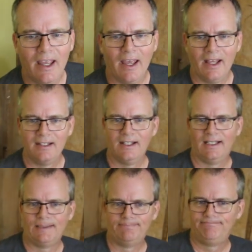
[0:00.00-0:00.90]
And
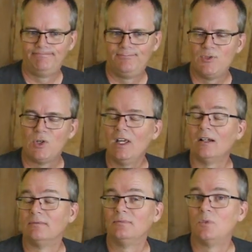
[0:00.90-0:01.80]
so
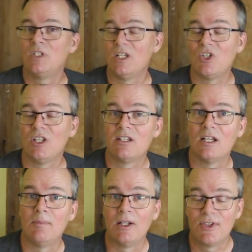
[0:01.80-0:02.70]
yeah, we're ditching the
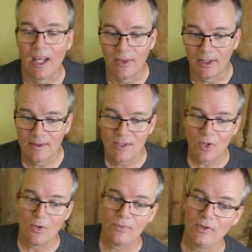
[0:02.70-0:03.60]
tub altogether.
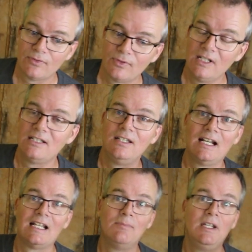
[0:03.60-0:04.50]
So feel free to
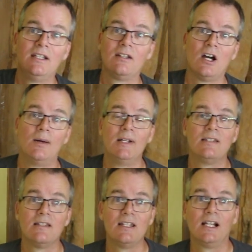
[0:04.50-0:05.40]
yell at me in the
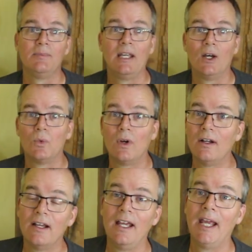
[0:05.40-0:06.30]
comments and tell me how
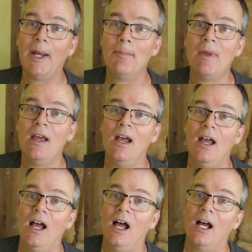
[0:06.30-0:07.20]
wrong I am.
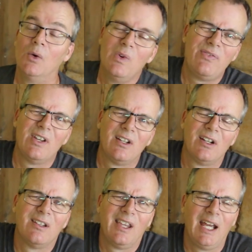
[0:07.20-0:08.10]
We
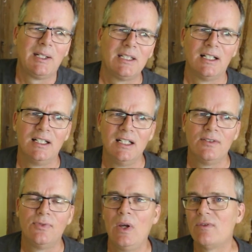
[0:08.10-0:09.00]
figure that
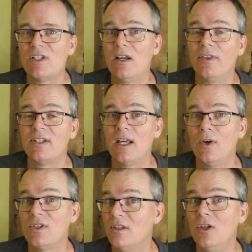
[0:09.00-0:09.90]
if we ever sell this
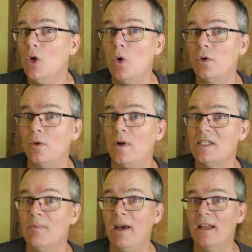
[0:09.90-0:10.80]
house and the new owner
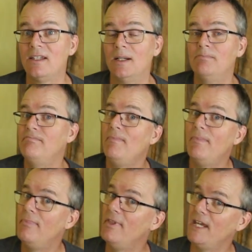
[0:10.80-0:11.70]
wants a bathtub,
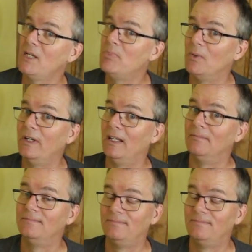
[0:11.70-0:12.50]
they can put one in.